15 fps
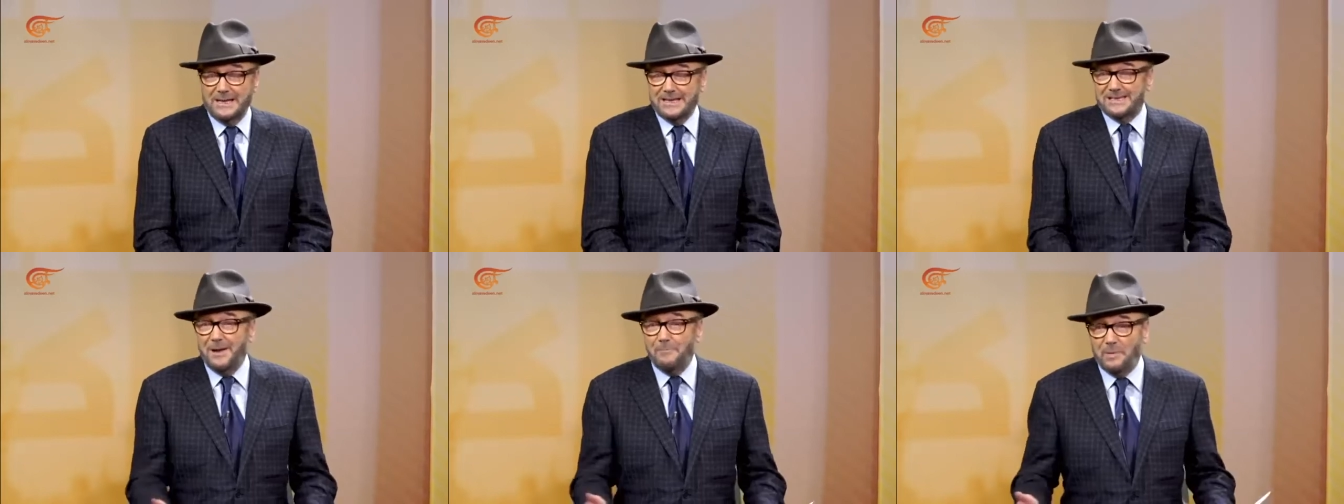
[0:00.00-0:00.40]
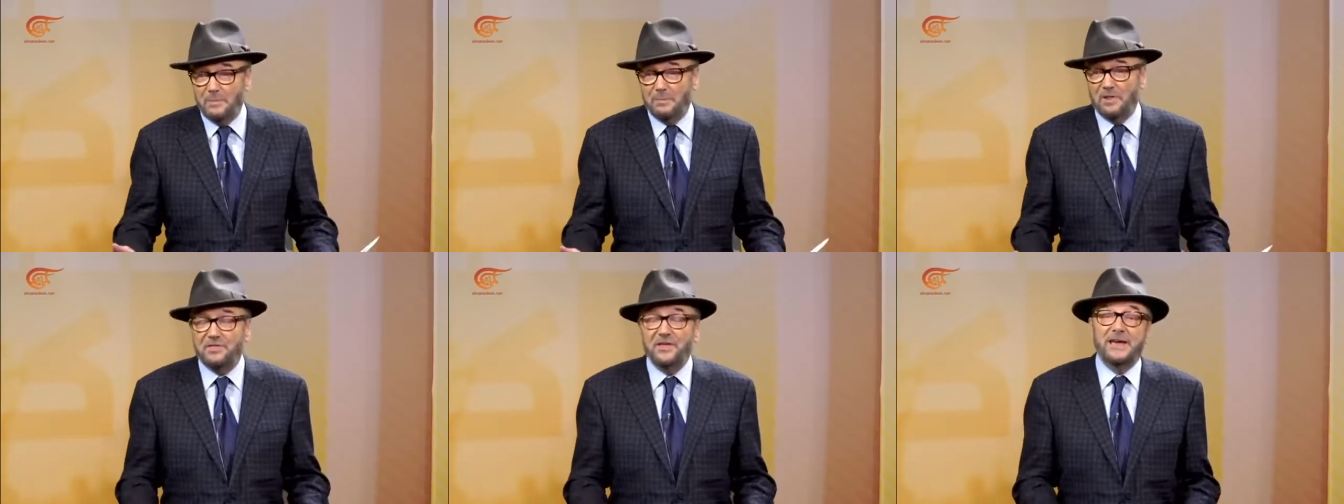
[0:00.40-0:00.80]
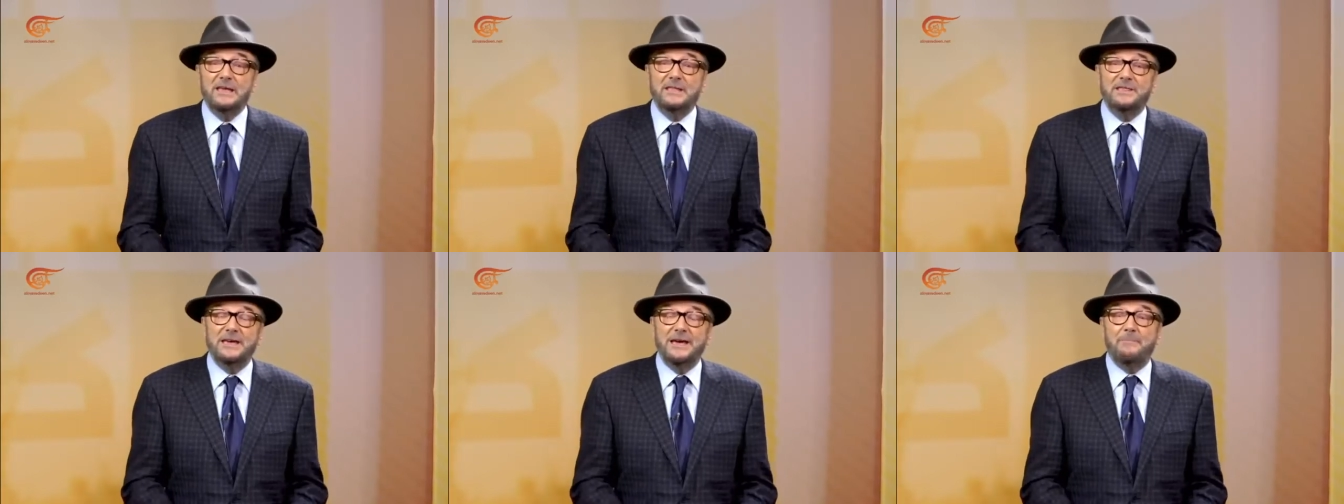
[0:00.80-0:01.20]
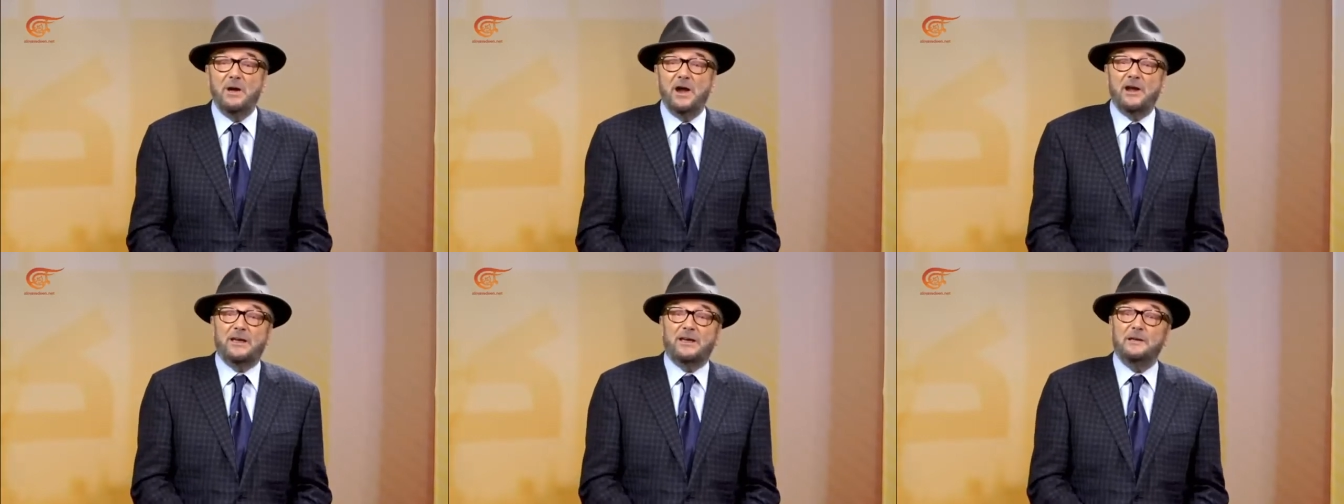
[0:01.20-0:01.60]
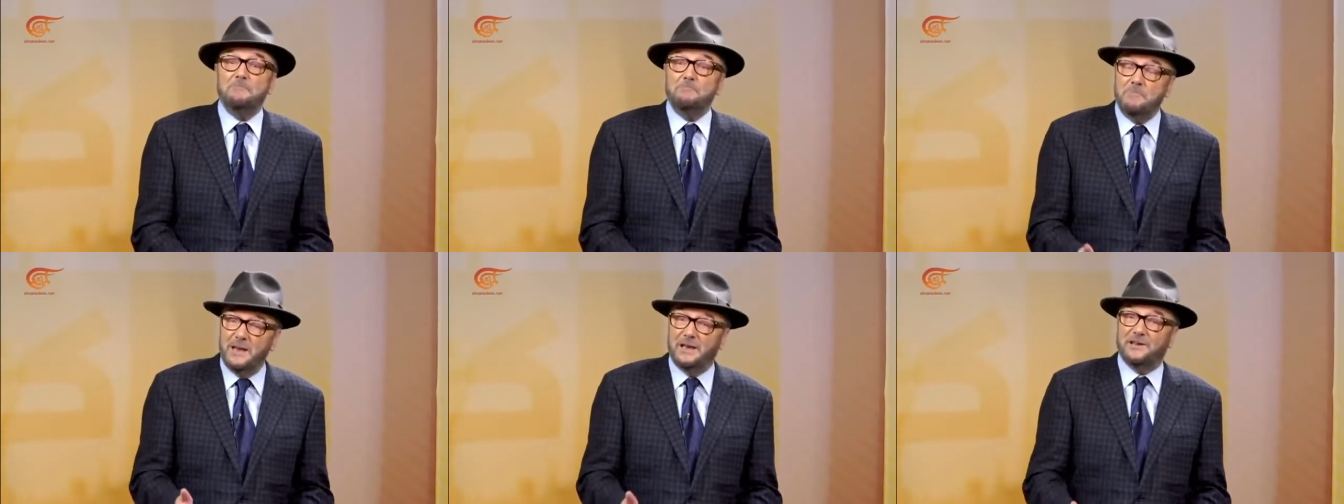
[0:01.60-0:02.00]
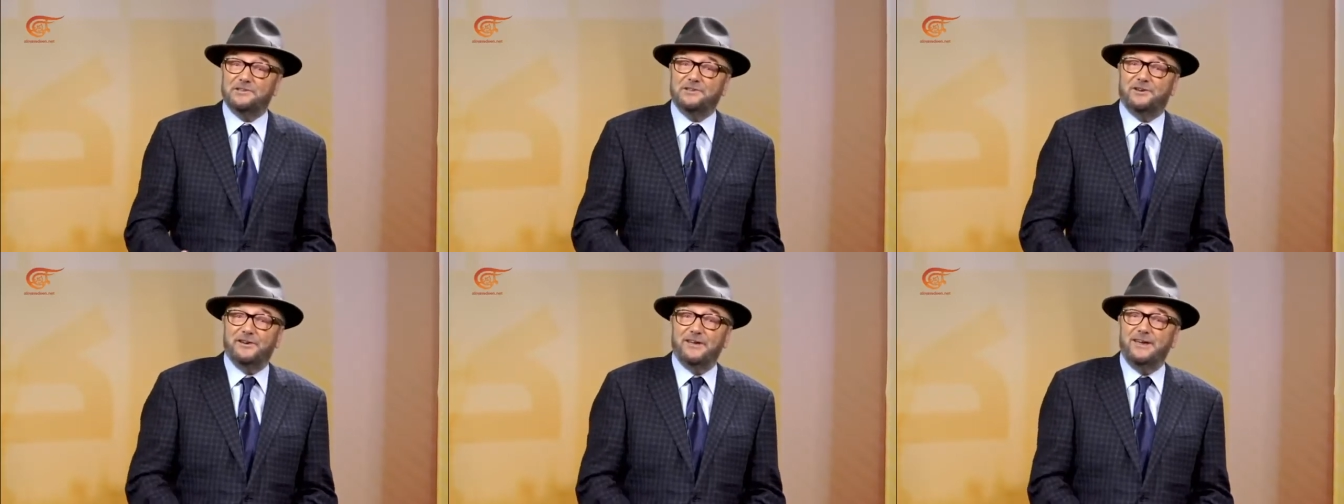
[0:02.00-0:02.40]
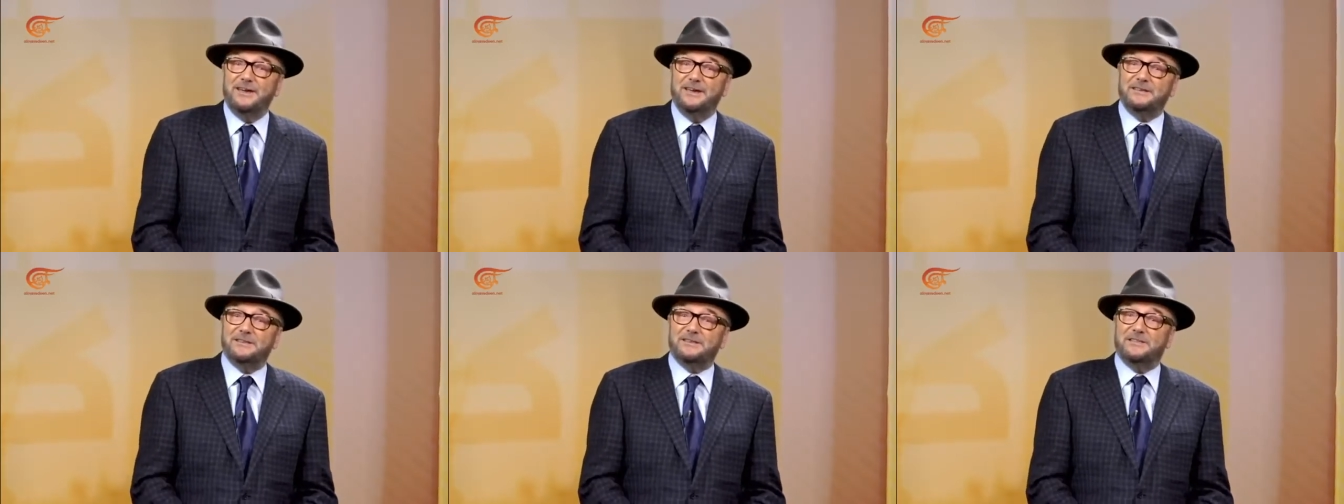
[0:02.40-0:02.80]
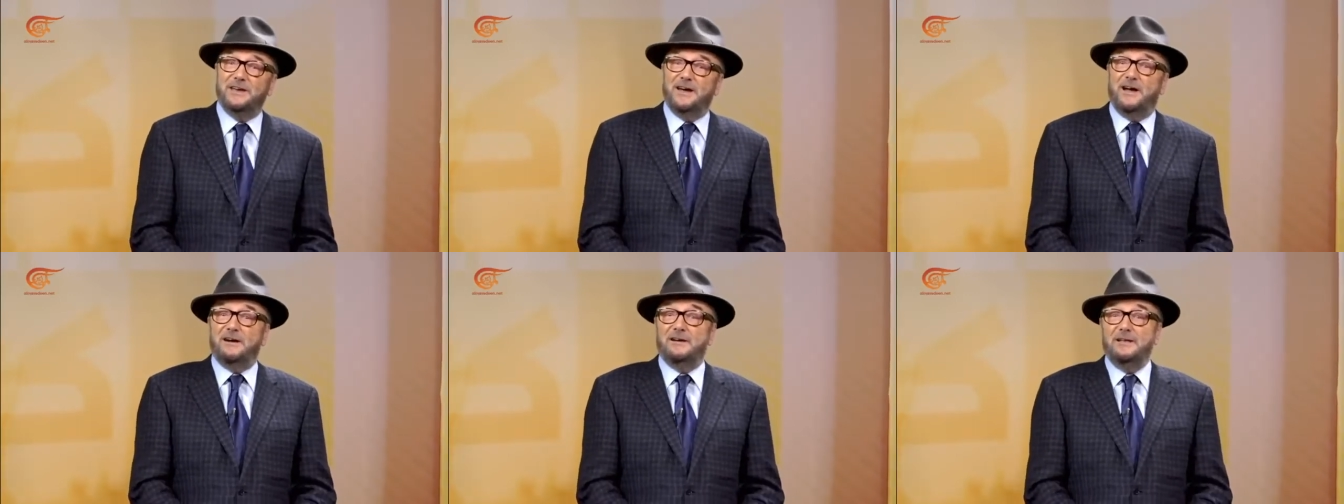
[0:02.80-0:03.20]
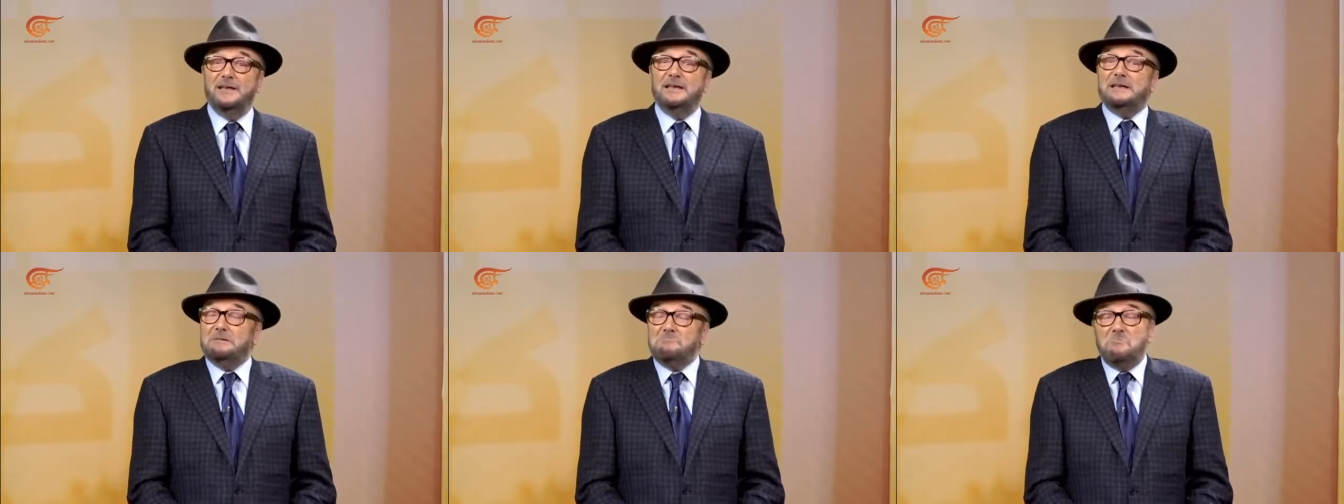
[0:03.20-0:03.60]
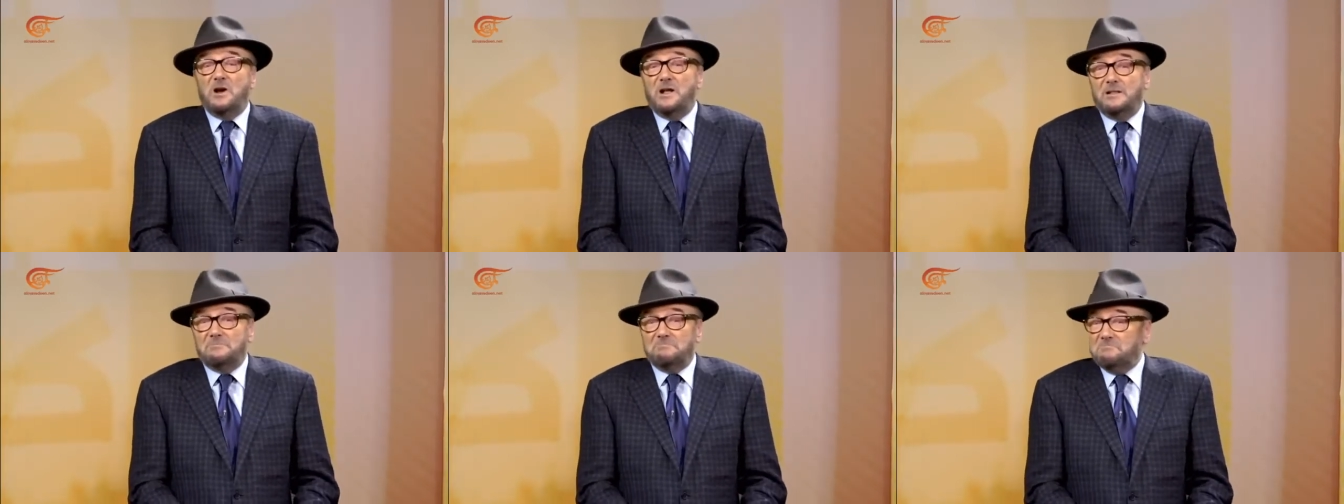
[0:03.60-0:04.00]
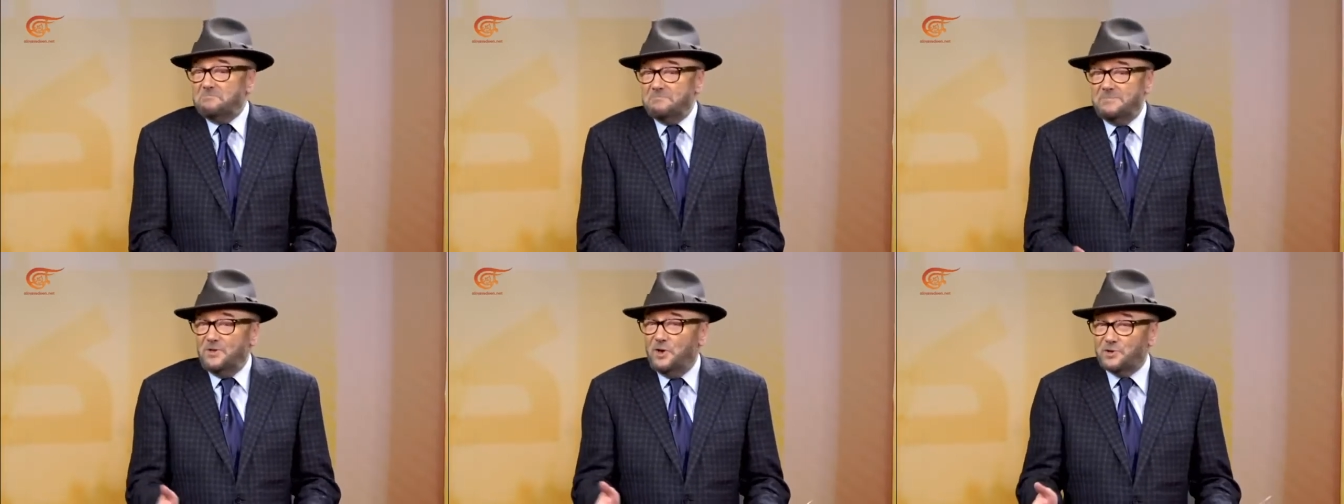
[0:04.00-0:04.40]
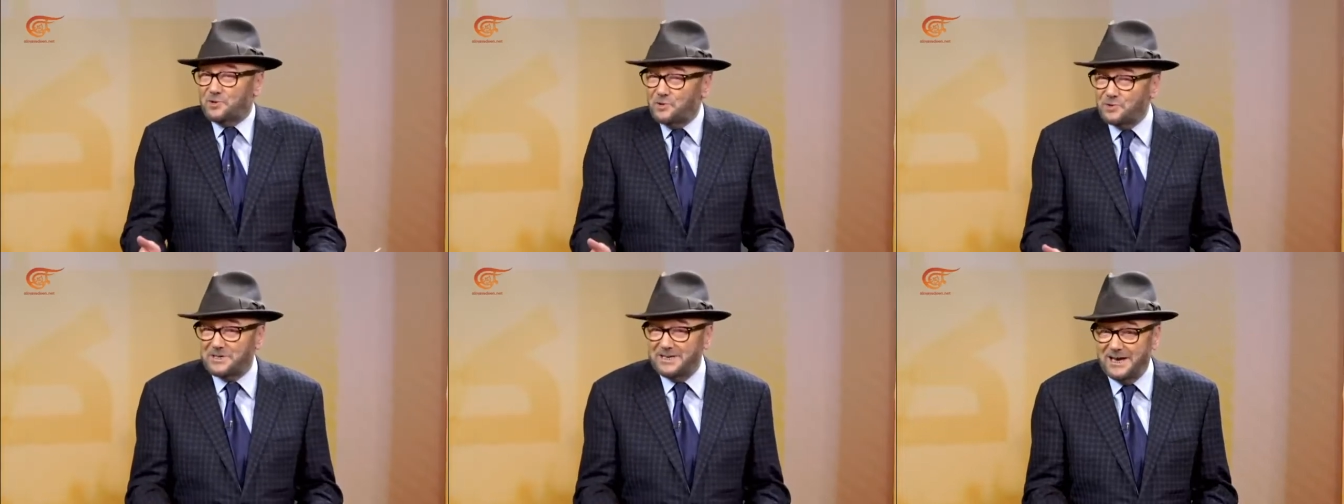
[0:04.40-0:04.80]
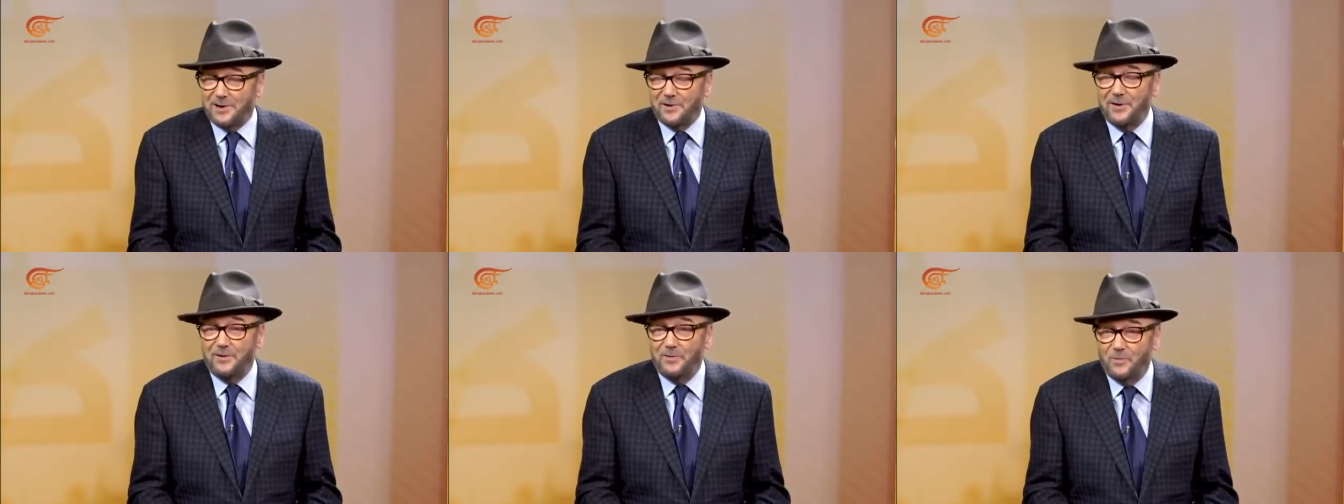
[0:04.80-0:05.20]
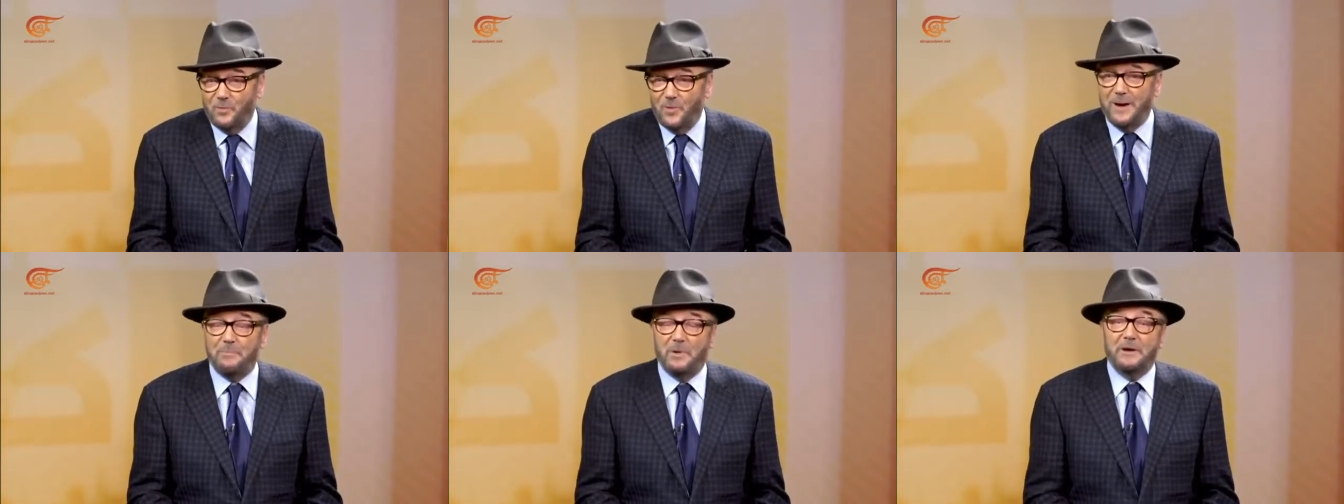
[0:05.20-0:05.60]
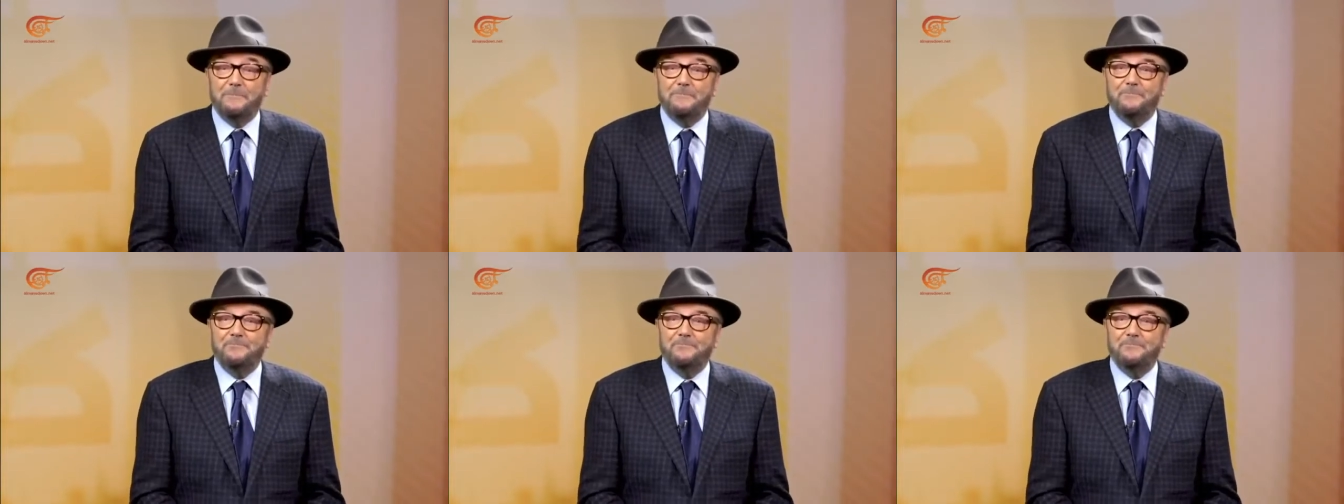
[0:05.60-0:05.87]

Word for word: Some people think the American military is their, well, not-so-secret weapon.